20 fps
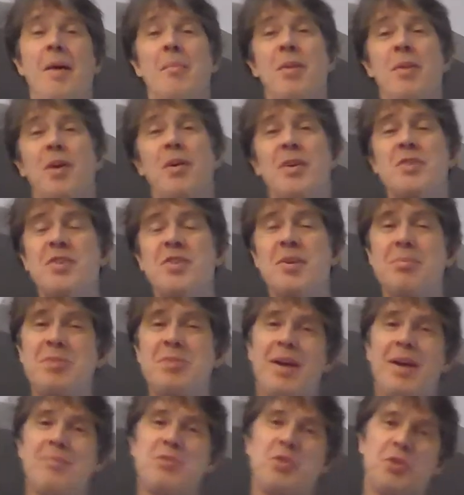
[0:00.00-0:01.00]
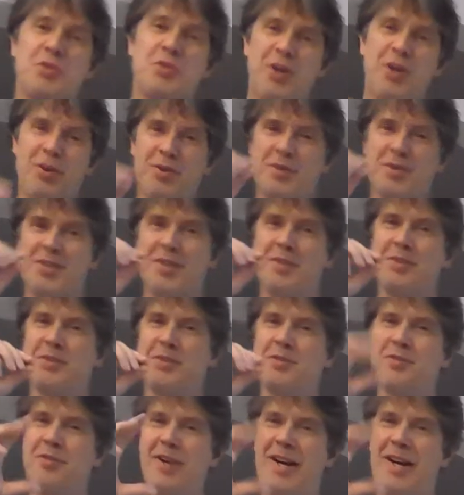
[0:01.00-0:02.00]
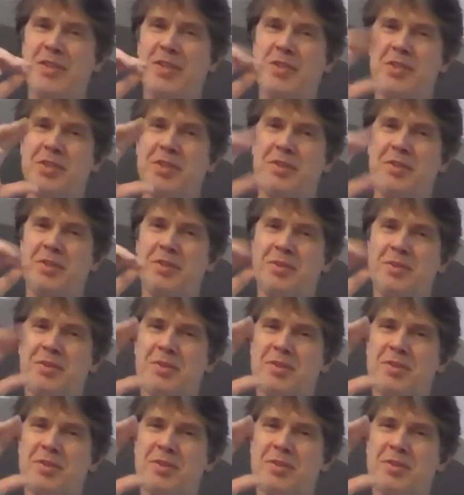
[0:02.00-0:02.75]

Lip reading: Because sometimes your turn signal's flashing and you're